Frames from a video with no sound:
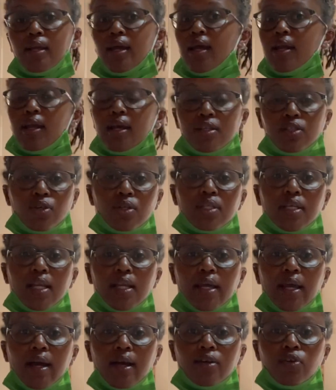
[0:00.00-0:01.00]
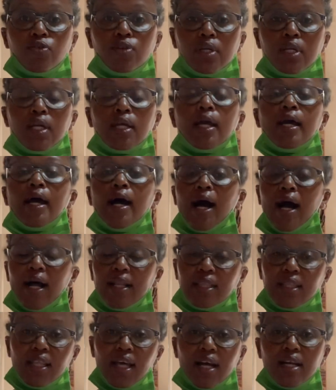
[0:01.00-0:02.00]
and I totally agree,
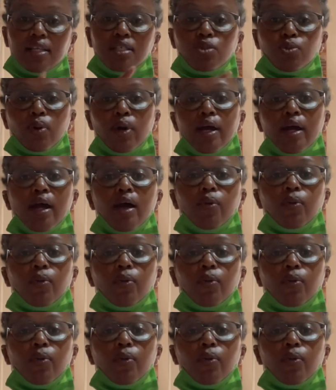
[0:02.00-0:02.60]
and that is why I